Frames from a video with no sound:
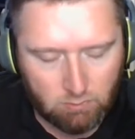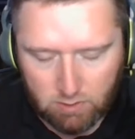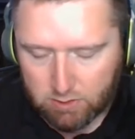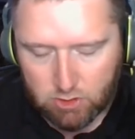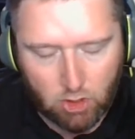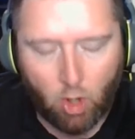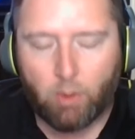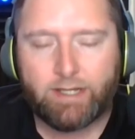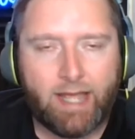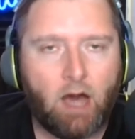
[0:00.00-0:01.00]
just
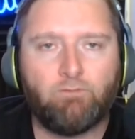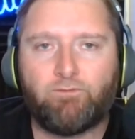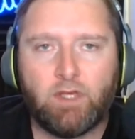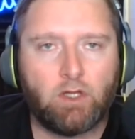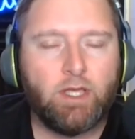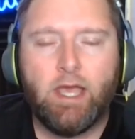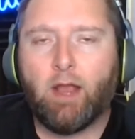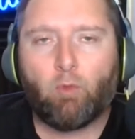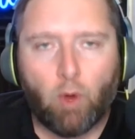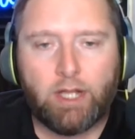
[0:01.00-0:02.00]
going downfield,
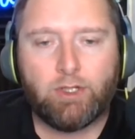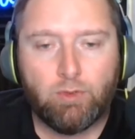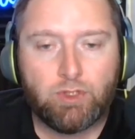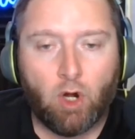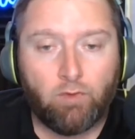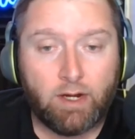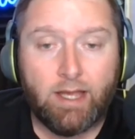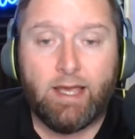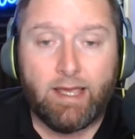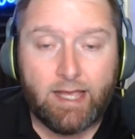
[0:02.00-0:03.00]
running dudes over.
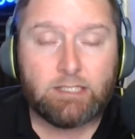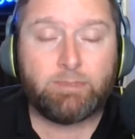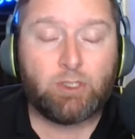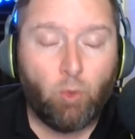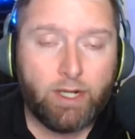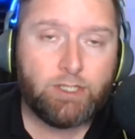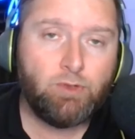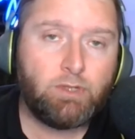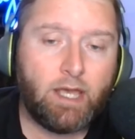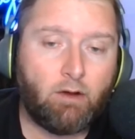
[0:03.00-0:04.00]
He ends up with 22
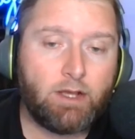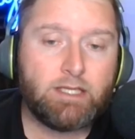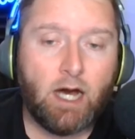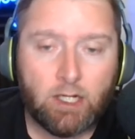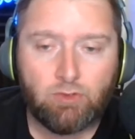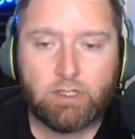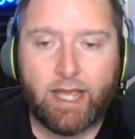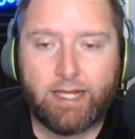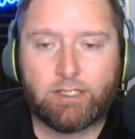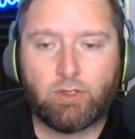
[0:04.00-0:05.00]
carries,
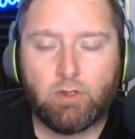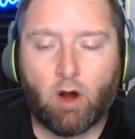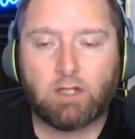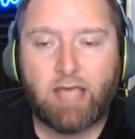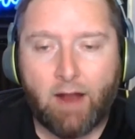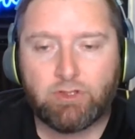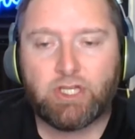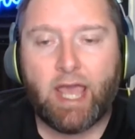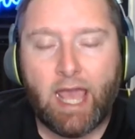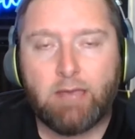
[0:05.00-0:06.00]
182 yards,
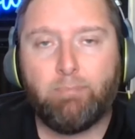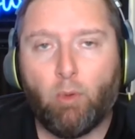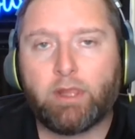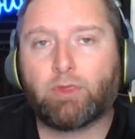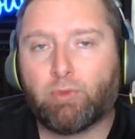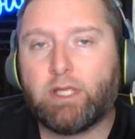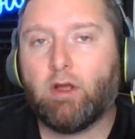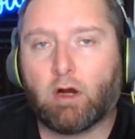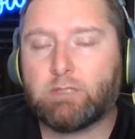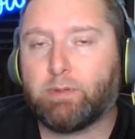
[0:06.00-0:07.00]
averaging 8.3
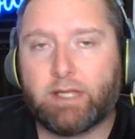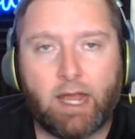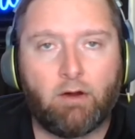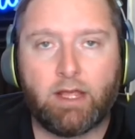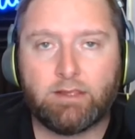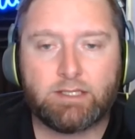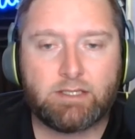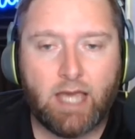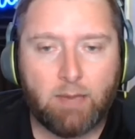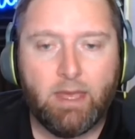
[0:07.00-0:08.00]
yards per carry in this
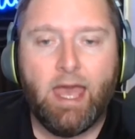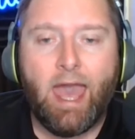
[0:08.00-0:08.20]
game.